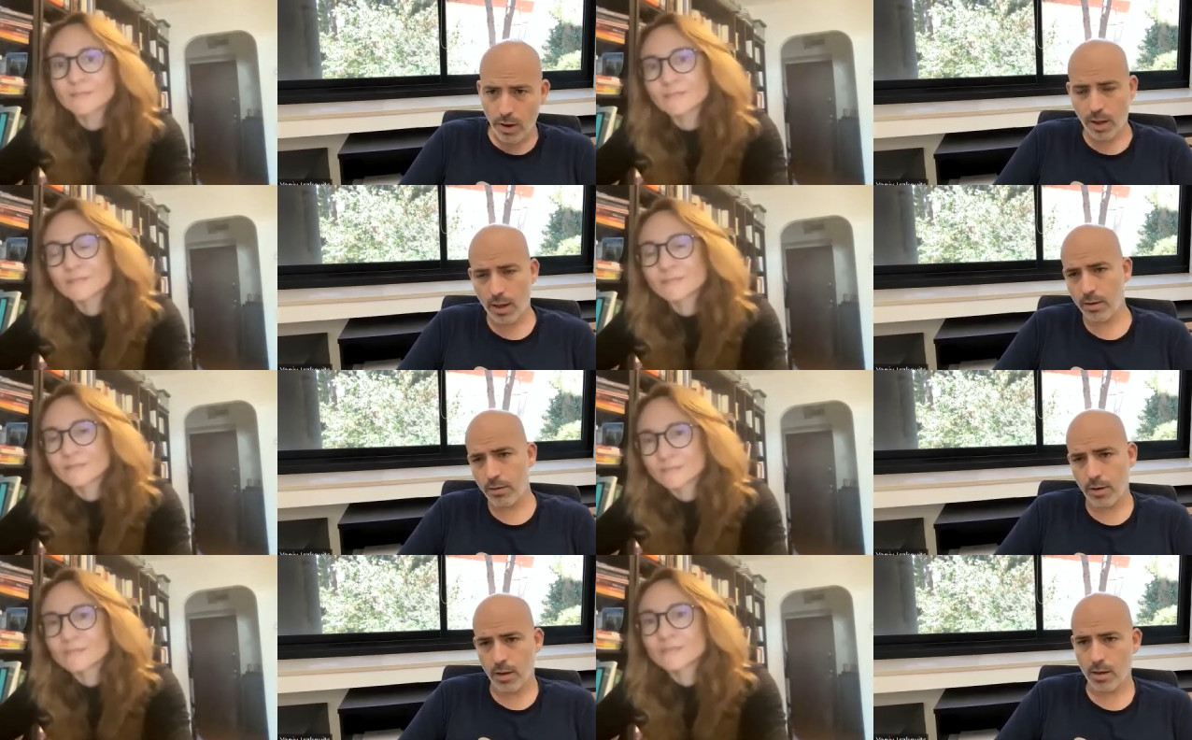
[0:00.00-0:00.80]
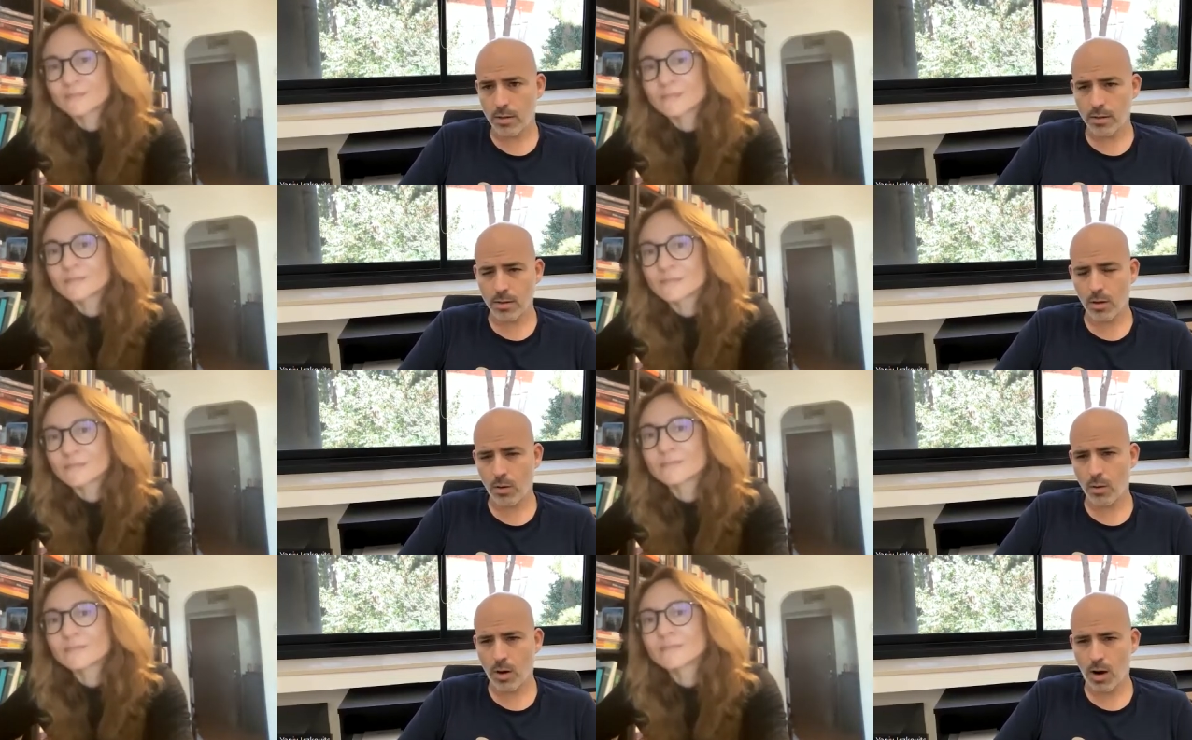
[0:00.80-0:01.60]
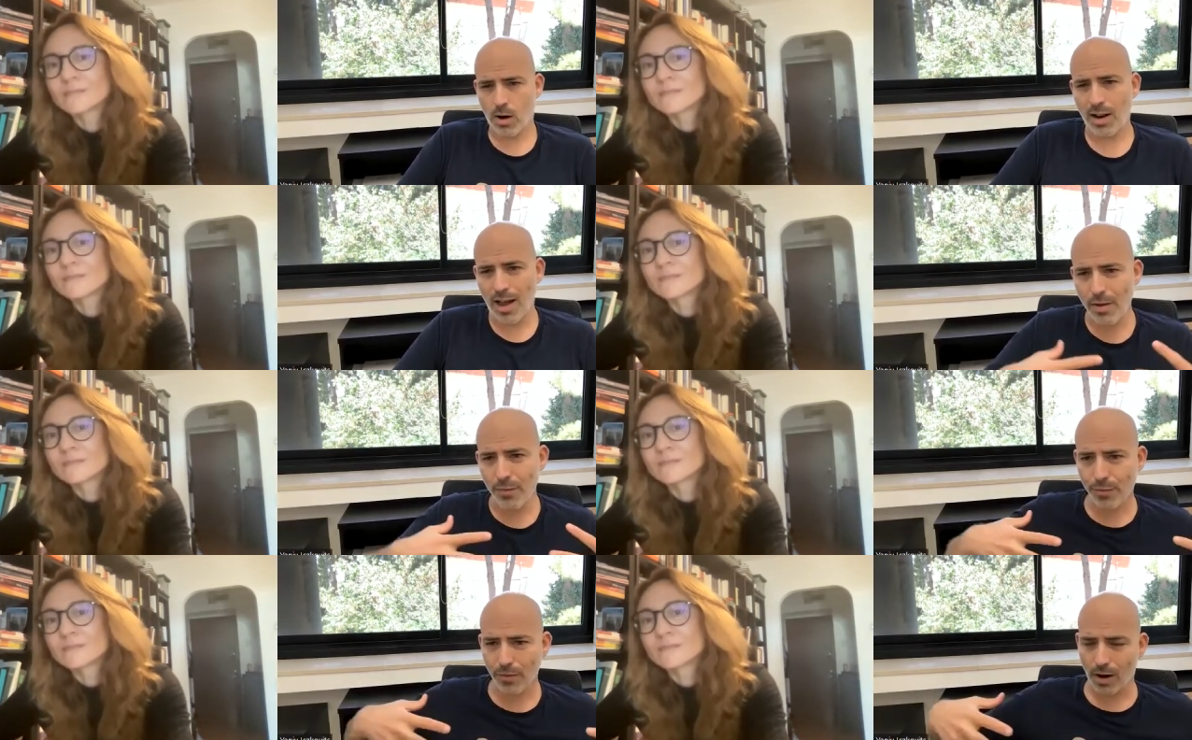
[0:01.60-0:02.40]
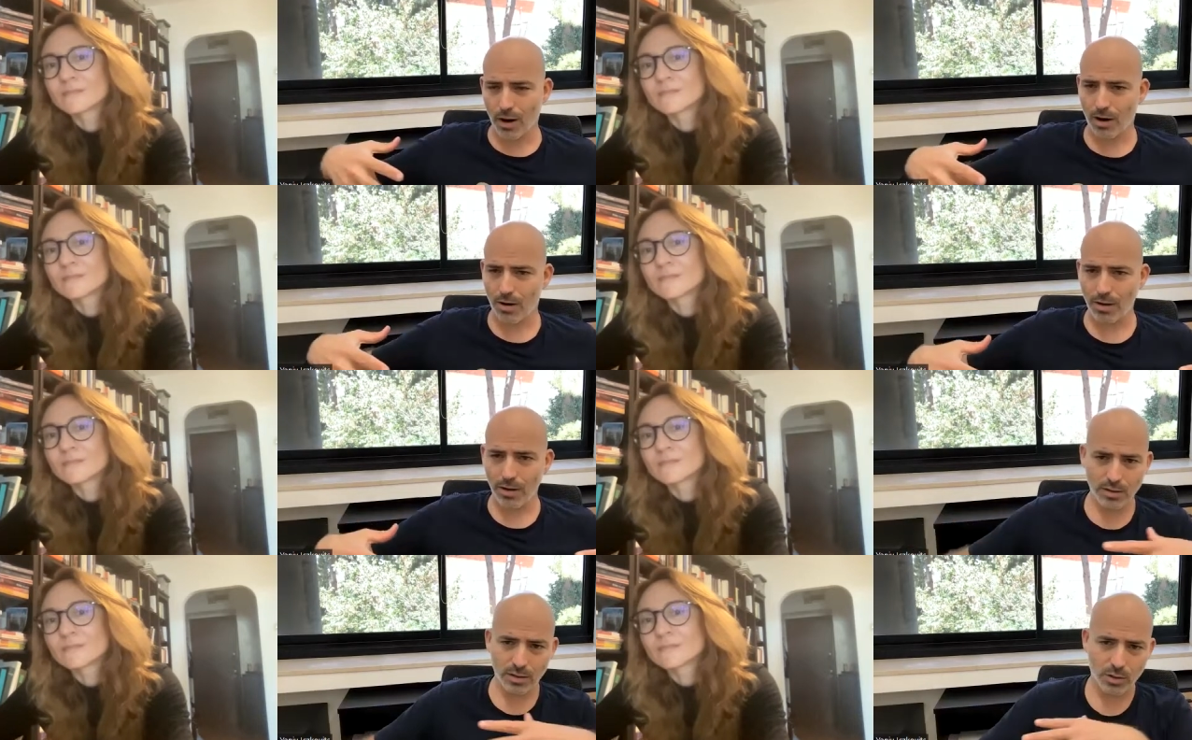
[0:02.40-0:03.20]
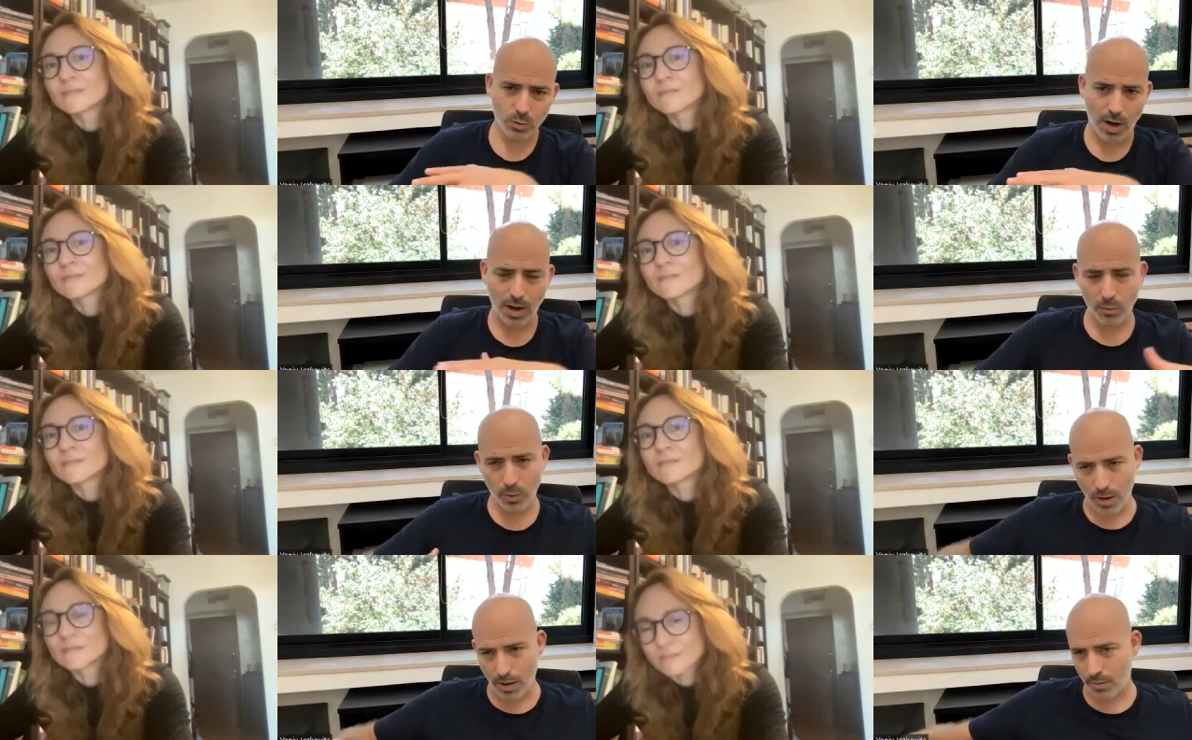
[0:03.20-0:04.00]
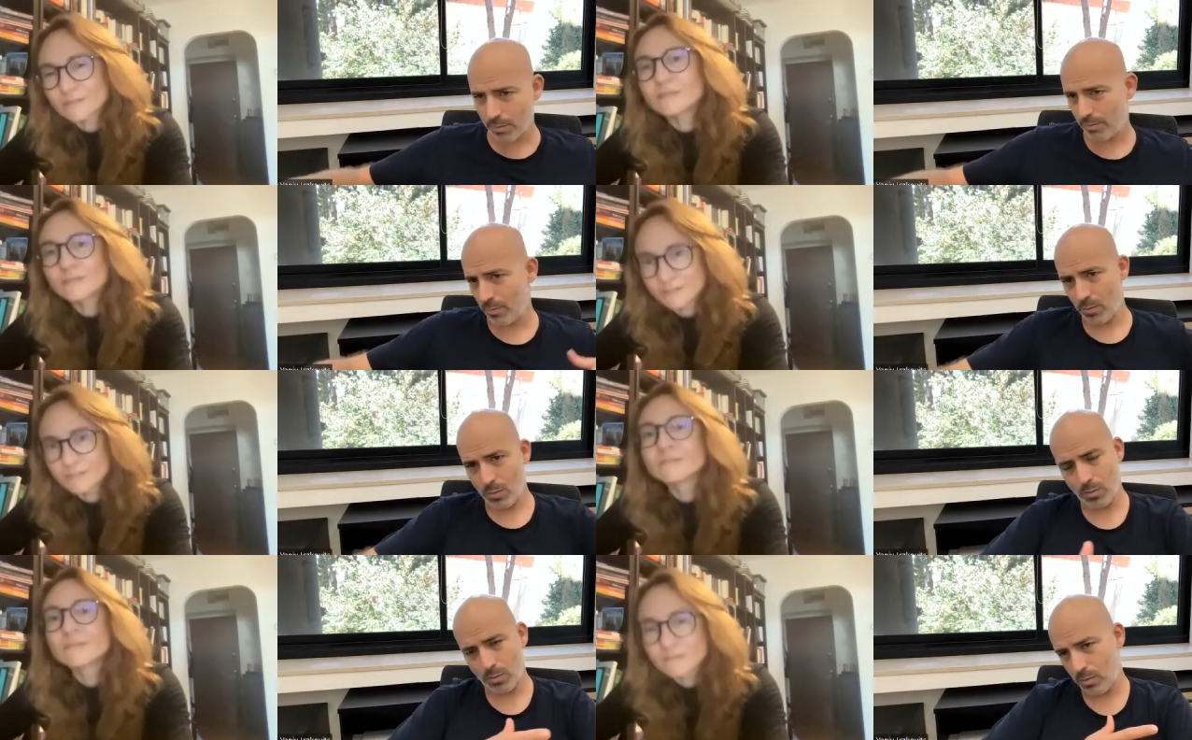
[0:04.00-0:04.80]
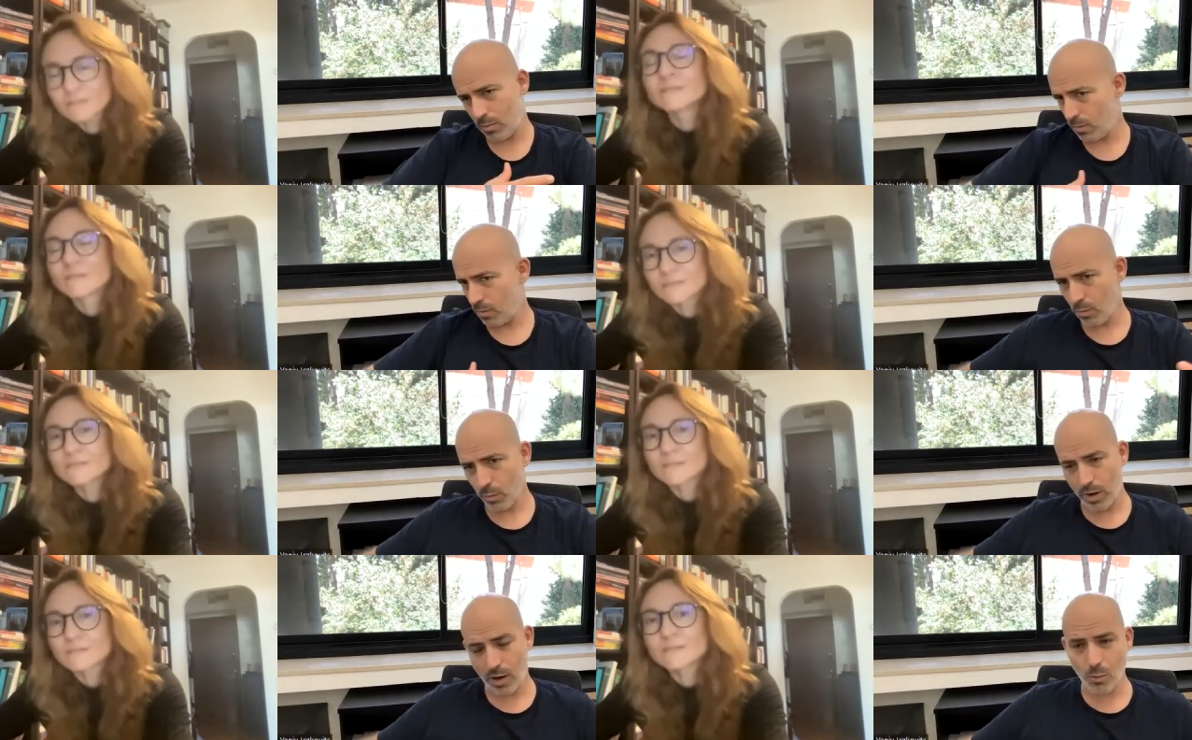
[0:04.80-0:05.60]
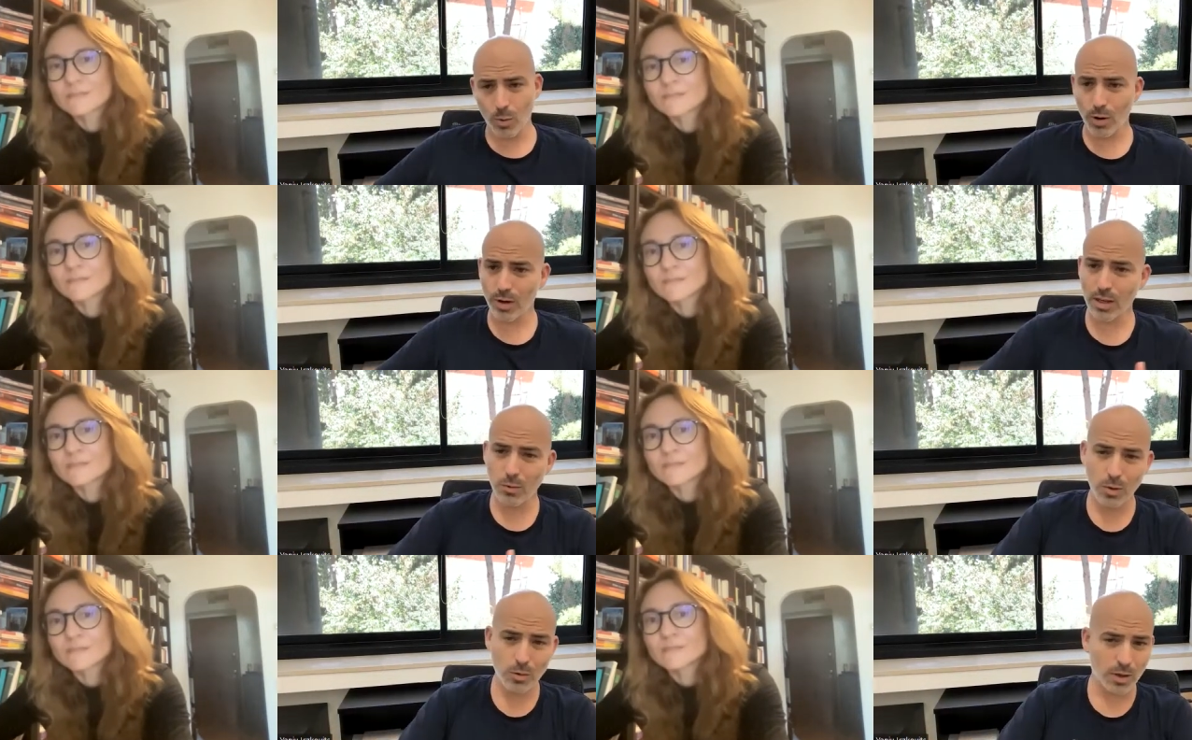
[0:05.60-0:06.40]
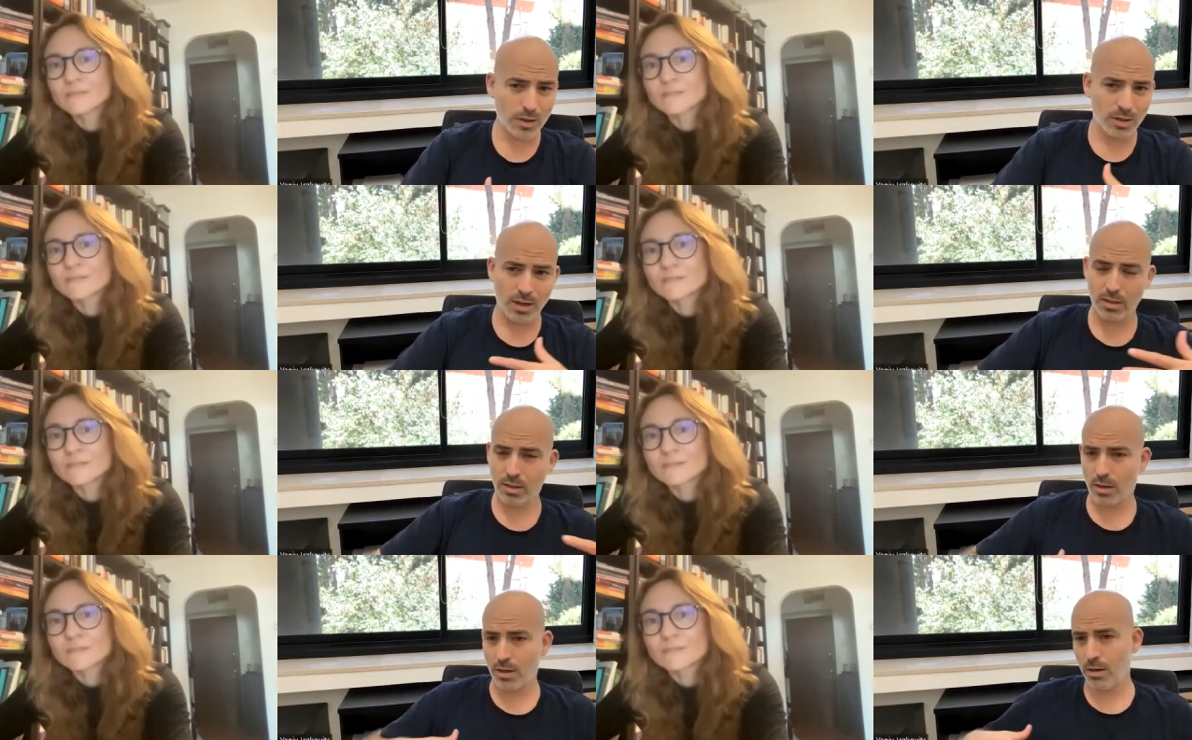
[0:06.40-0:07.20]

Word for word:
Speaker 1: And uh, so our life are intertwined. We are, we are working with one another.